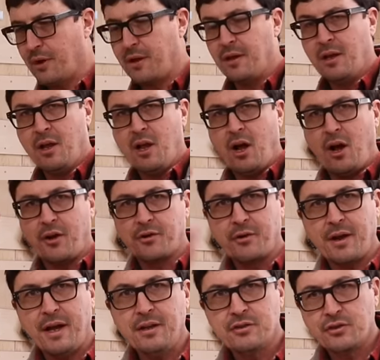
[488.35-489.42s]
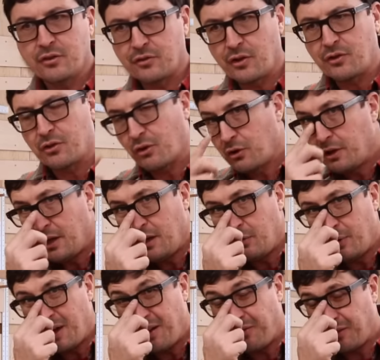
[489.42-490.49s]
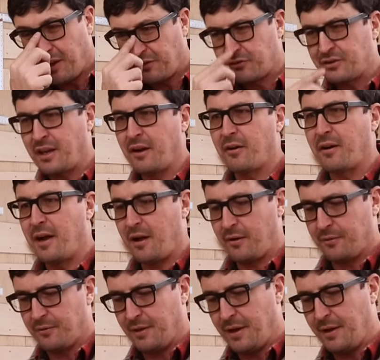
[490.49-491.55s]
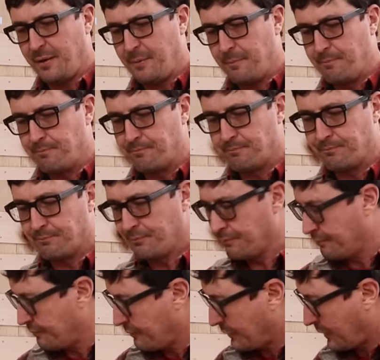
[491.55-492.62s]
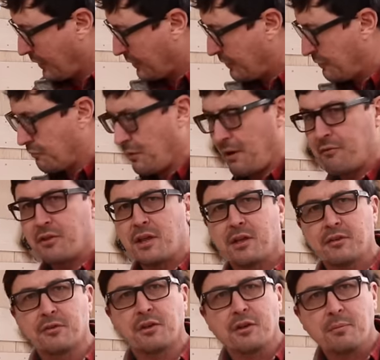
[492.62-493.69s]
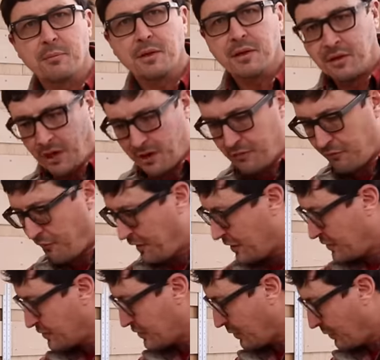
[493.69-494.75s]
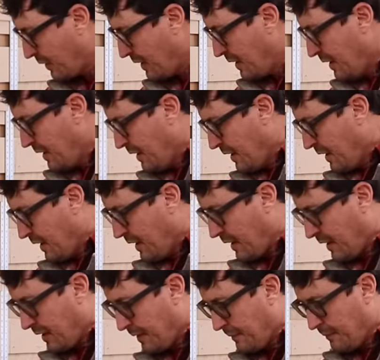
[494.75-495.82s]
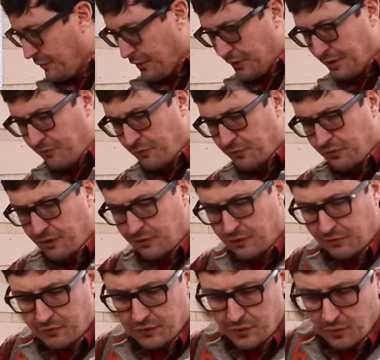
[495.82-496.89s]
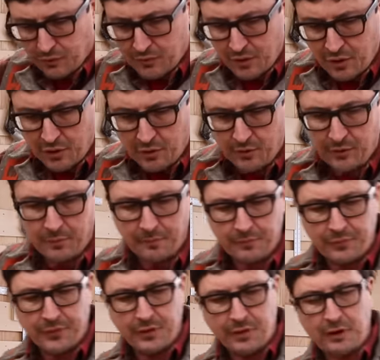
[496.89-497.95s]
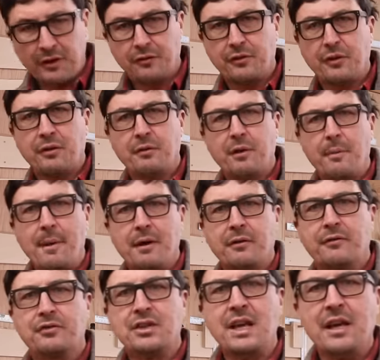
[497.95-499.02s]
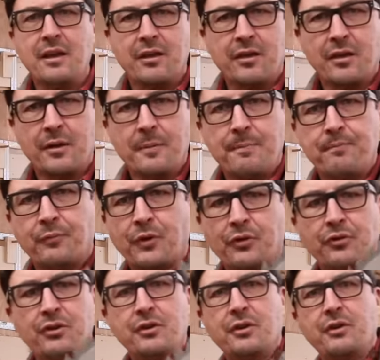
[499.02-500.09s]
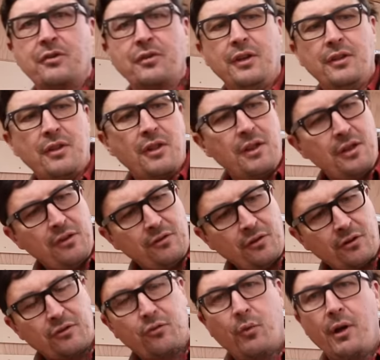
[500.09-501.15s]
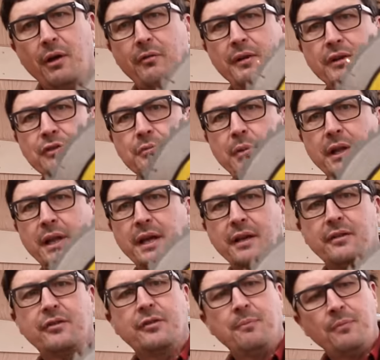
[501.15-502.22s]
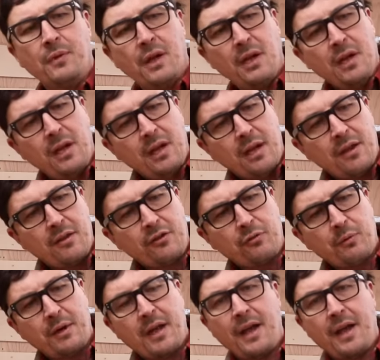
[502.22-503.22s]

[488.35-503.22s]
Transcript: that on our edges that they're clean and we have less tear out because um, everything is going to be kind of finished. So uh, the difference is, if you don't know, there is the amount of teeth. So you can see that these are twelve inch blades, and this one